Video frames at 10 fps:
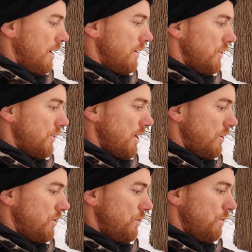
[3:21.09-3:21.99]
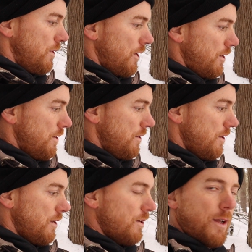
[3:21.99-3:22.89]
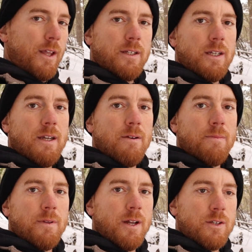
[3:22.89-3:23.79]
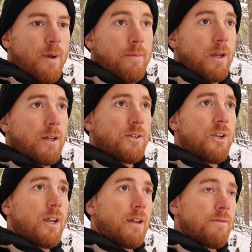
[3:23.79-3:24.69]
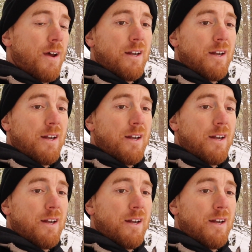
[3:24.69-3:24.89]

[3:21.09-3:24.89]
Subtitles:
I just like to, you know, I like to eat them. That's my biggest thing. If I